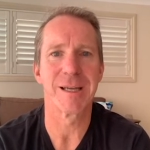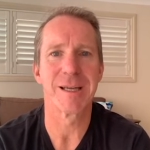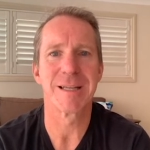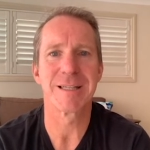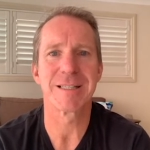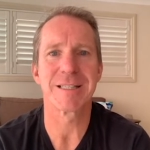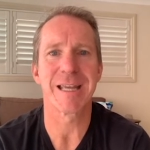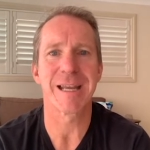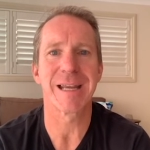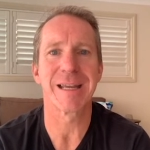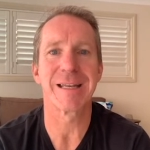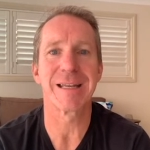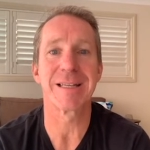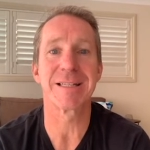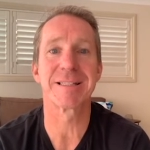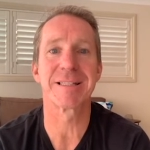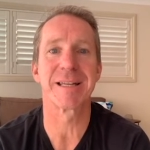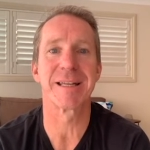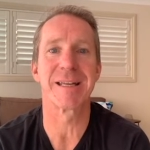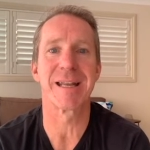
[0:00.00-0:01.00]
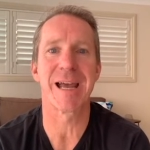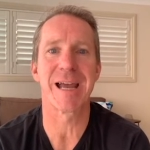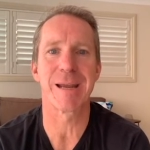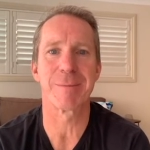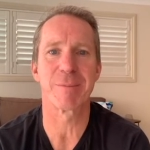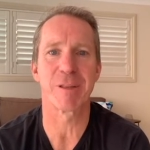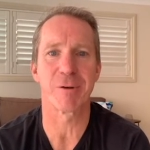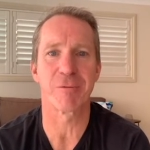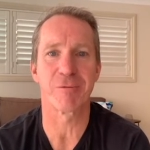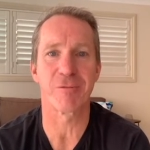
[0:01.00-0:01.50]
Second is to
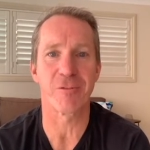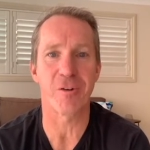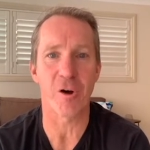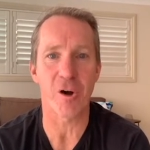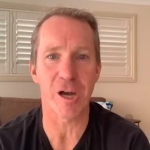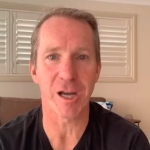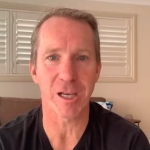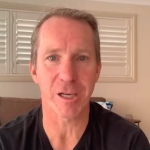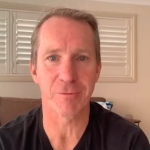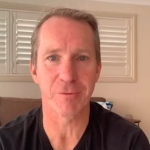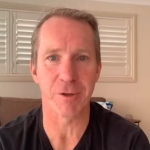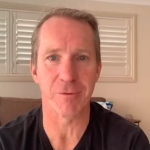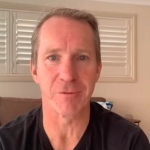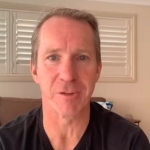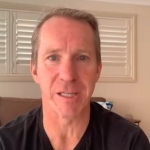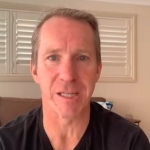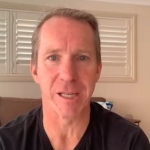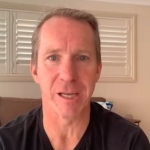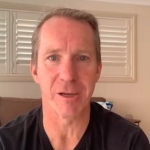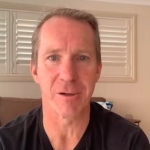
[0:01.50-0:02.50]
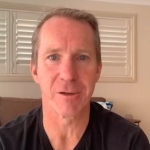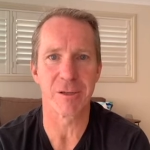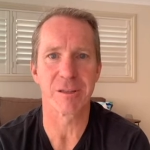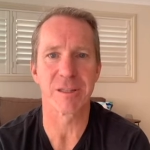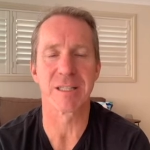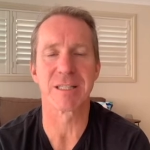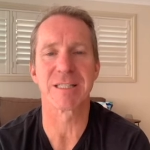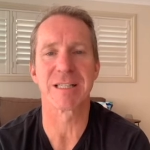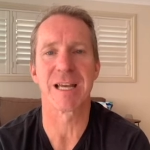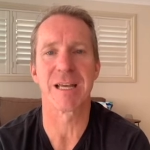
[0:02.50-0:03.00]
name the file of your video
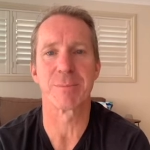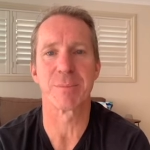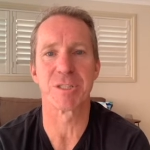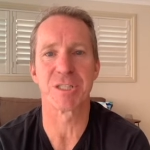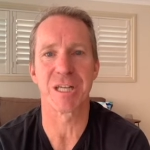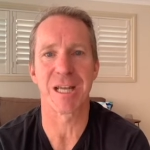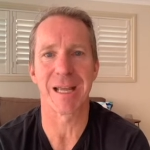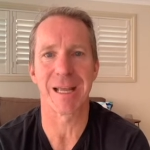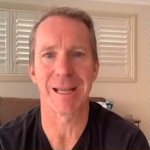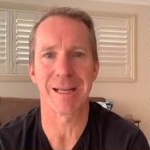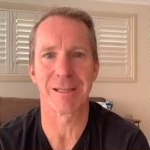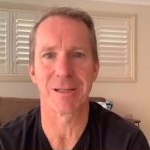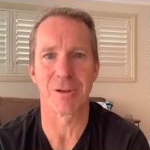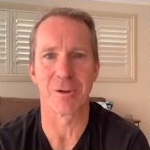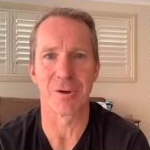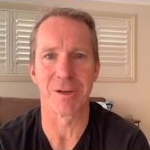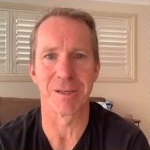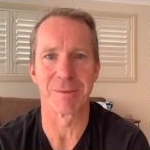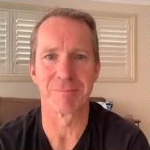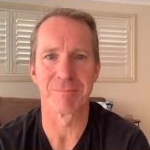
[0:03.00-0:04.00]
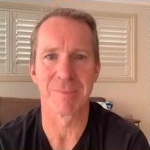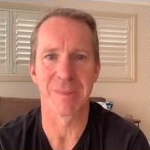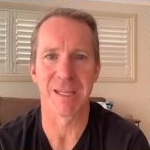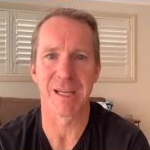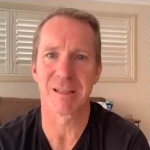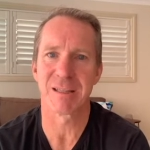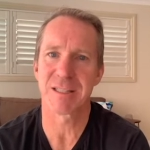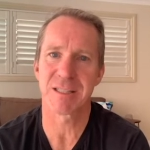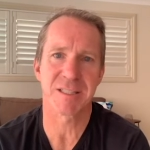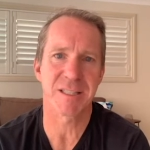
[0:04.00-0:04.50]
the same as your headline.
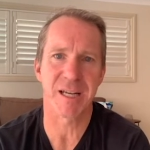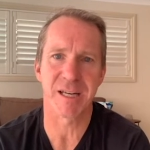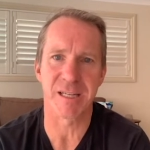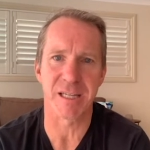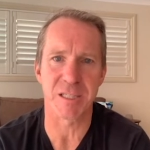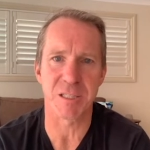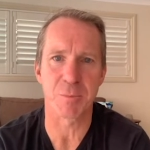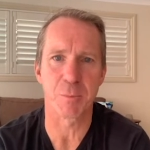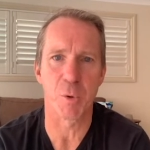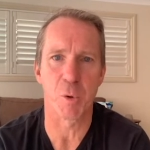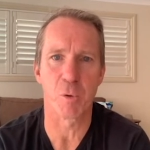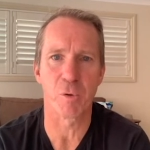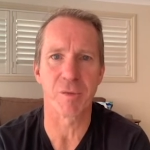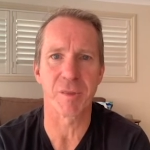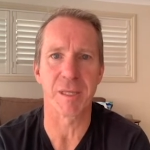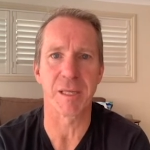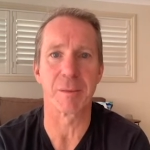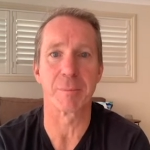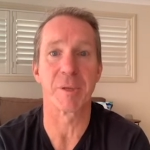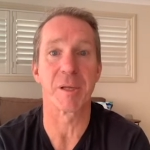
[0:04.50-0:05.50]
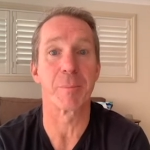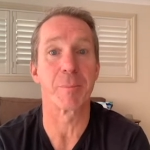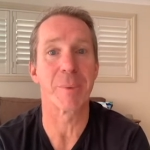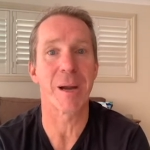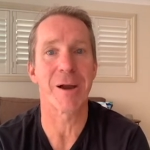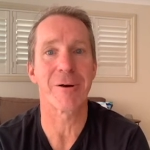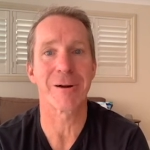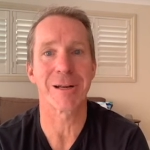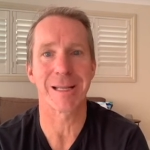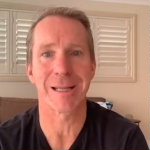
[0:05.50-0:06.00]
Now this is only a small thing, but
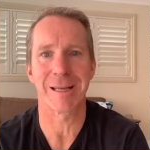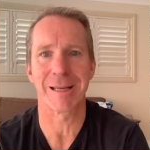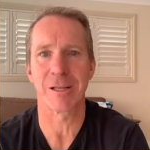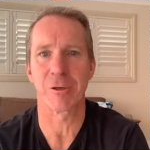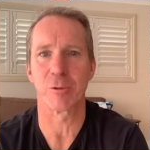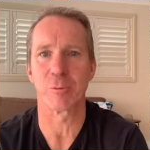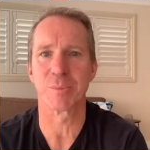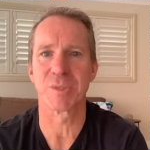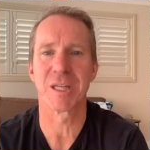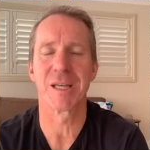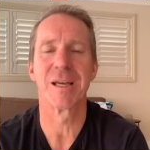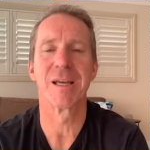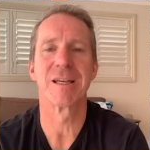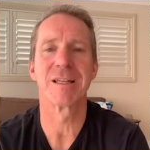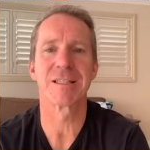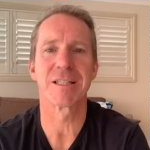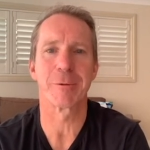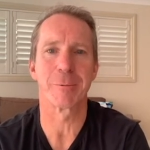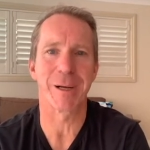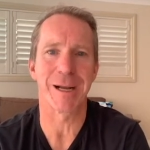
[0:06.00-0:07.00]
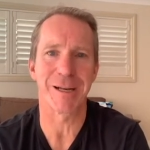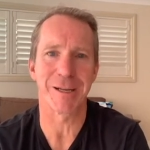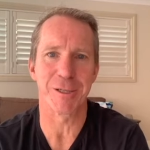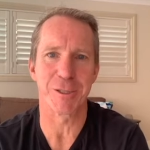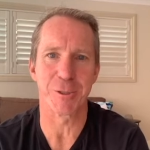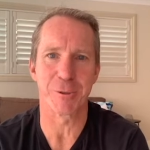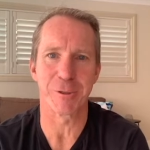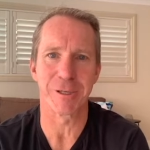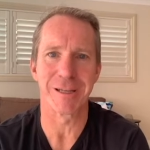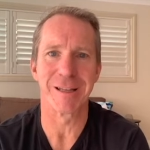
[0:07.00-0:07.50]
apparently it helps, so we're going to
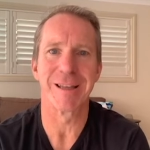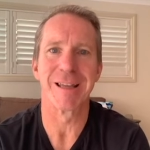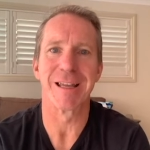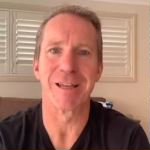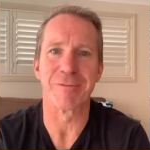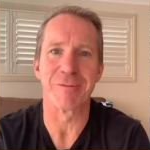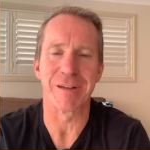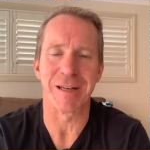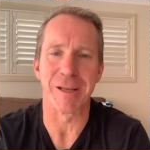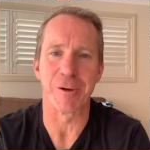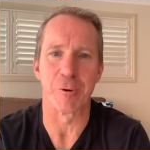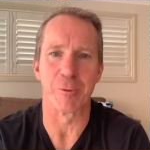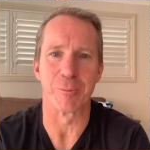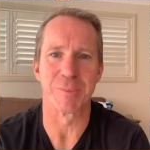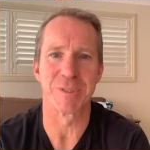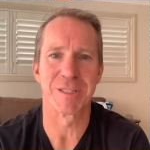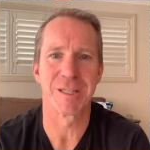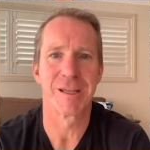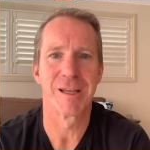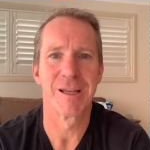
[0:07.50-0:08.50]
do it if it helps.